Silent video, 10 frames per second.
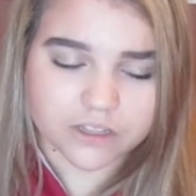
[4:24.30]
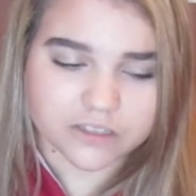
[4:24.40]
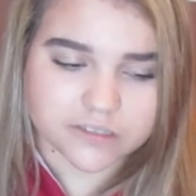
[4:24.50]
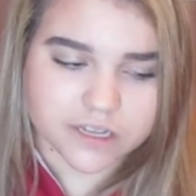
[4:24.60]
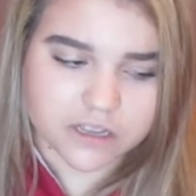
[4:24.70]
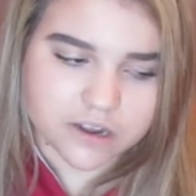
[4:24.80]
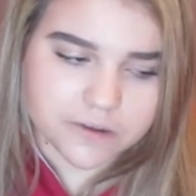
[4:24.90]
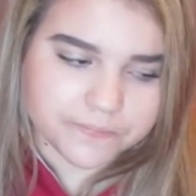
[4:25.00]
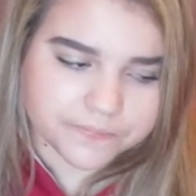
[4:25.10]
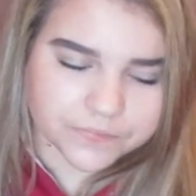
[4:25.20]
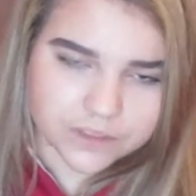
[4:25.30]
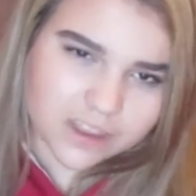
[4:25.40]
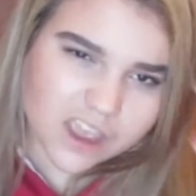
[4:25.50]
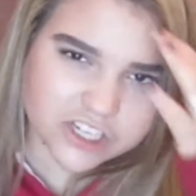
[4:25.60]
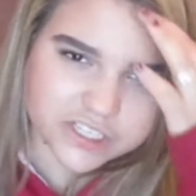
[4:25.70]
So,
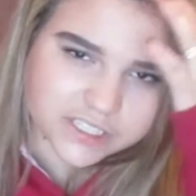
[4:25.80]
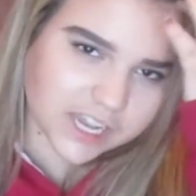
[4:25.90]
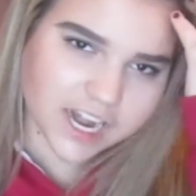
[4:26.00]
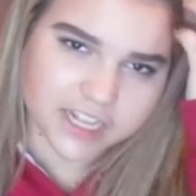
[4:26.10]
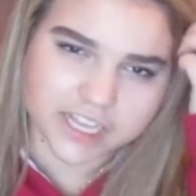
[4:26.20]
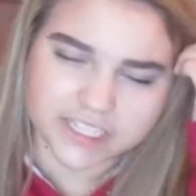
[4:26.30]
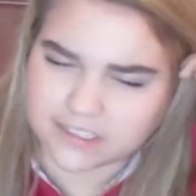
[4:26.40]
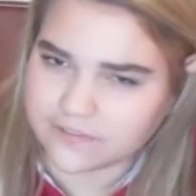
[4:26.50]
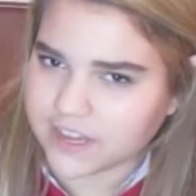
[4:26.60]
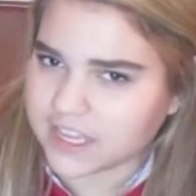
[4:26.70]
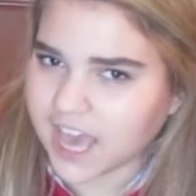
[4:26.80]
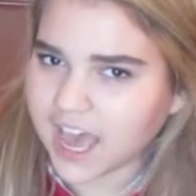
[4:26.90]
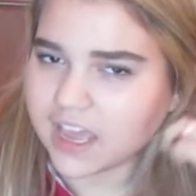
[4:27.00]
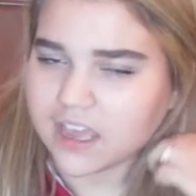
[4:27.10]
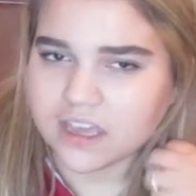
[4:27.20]
just kind of like stuff like
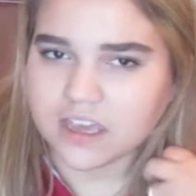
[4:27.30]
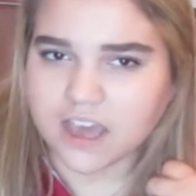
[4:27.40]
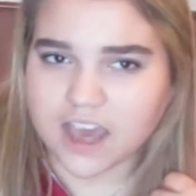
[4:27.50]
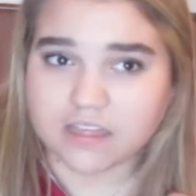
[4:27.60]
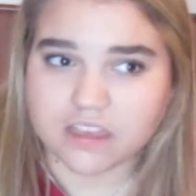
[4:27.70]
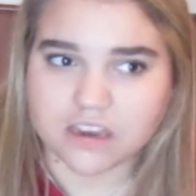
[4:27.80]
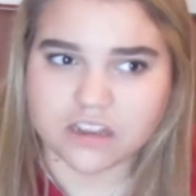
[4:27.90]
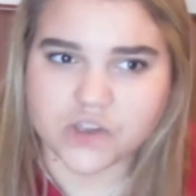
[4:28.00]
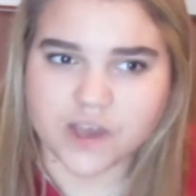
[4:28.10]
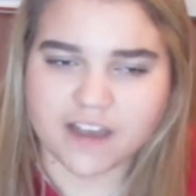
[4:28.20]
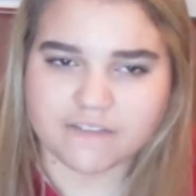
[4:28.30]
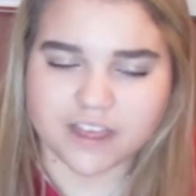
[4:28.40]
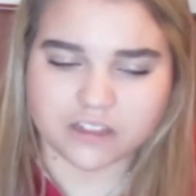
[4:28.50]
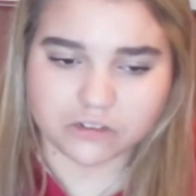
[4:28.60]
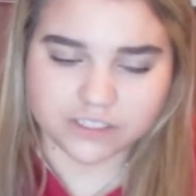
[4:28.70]
that. And then you have
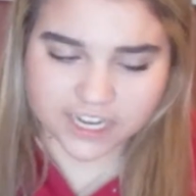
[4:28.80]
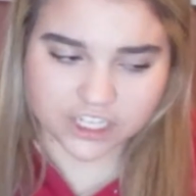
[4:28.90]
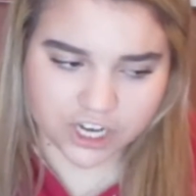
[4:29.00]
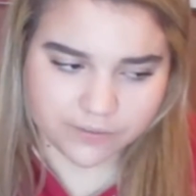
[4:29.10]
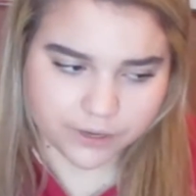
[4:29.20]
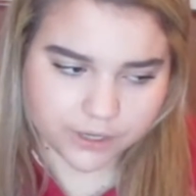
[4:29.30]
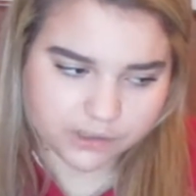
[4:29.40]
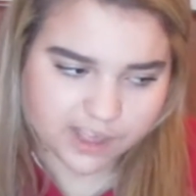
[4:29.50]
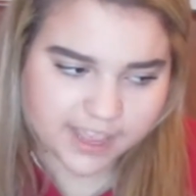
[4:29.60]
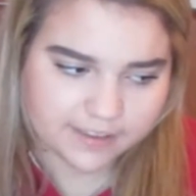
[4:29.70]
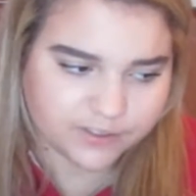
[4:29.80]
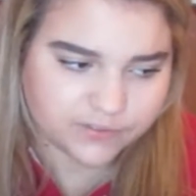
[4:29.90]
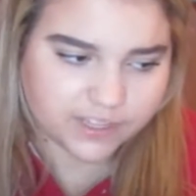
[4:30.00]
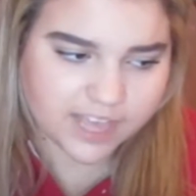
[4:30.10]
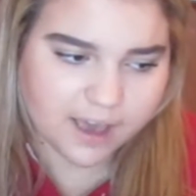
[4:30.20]
that little section where you
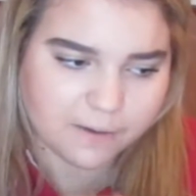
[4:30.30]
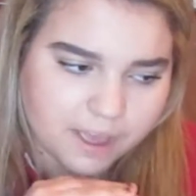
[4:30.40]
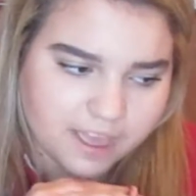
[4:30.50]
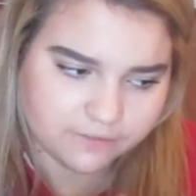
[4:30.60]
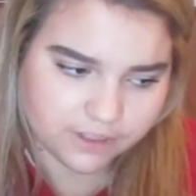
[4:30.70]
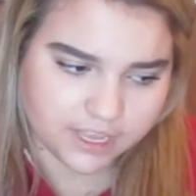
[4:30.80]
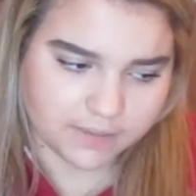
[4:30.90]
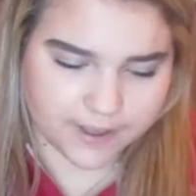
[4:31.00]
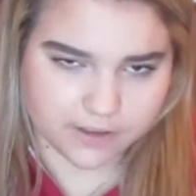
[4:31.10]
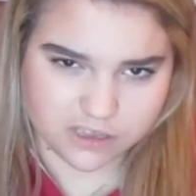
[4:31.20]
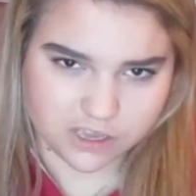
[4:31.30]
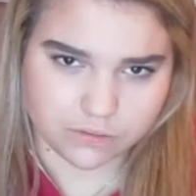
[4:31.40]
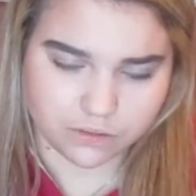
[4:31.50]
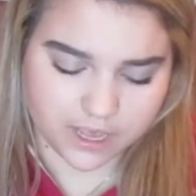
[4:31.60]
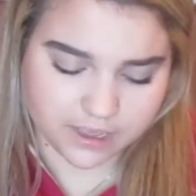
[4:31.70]
fill out everything about you,
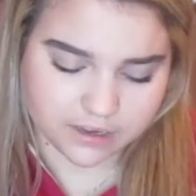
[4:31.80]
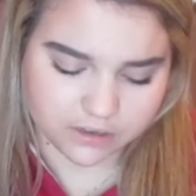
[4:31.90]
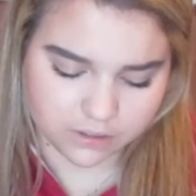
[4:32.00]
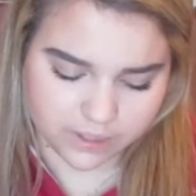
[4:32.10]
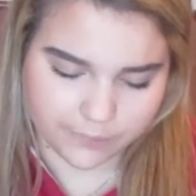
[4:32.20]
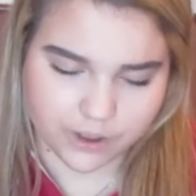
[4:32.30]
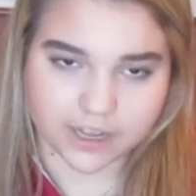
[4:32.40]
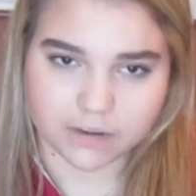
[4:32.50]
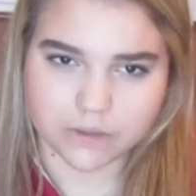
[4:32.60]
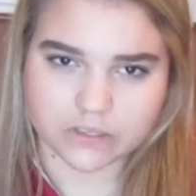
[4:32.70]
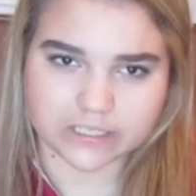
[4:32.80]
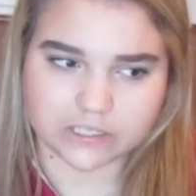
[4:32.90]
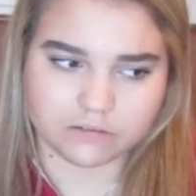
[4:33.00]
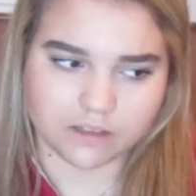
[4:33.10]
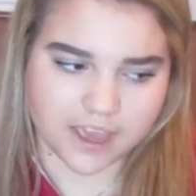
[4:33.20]
like what kind of music
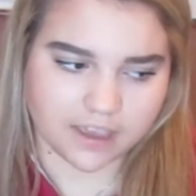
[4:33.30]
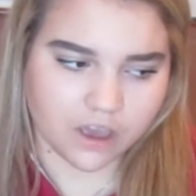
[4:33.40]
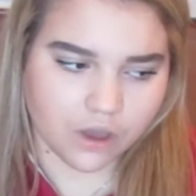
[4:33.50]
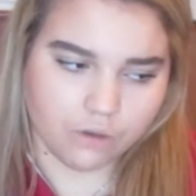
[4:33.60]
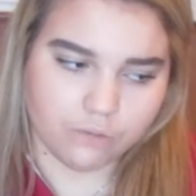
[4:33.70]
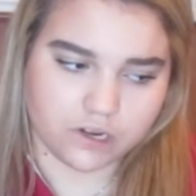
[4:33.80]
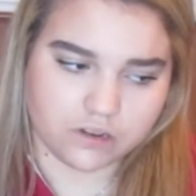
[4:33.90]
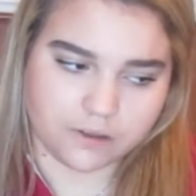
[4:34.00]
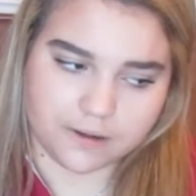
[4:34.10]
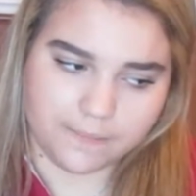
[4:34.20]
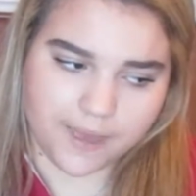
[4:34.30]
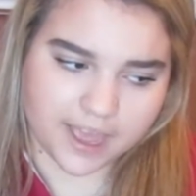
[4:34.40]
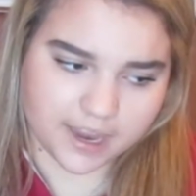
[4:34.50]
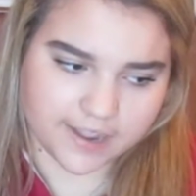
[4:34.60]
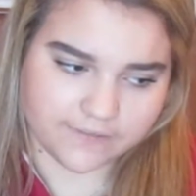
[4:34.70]
you like, when you go to
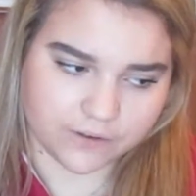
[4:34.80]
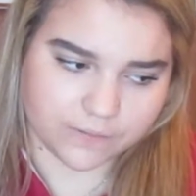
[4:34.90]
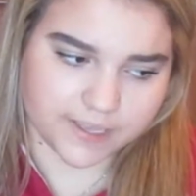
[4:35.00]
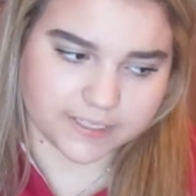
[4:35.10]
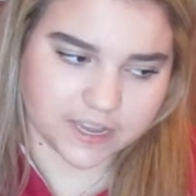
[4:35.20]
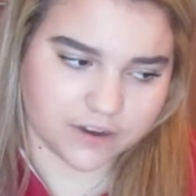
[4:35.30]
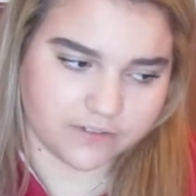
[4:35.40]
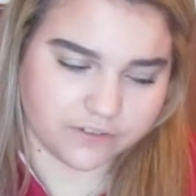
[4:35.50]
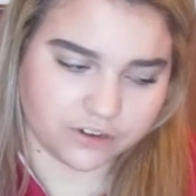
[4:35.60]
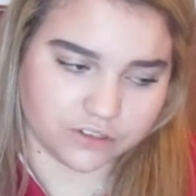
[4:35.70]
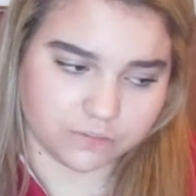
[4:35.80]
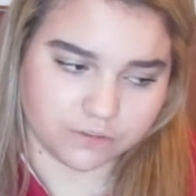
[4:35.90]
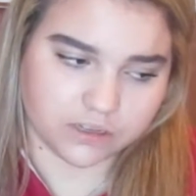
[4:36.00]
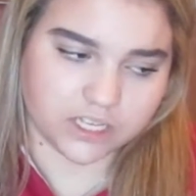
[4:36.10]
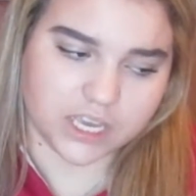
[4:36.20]
bed, if you're messy or if you're super
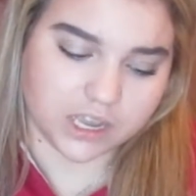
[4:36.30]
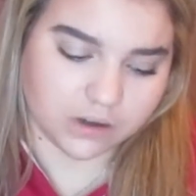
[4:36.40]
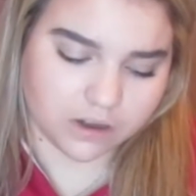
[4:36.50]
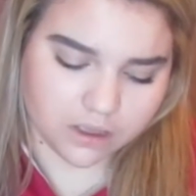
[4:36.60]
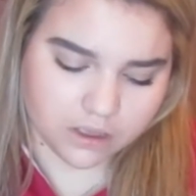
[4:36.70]
clean,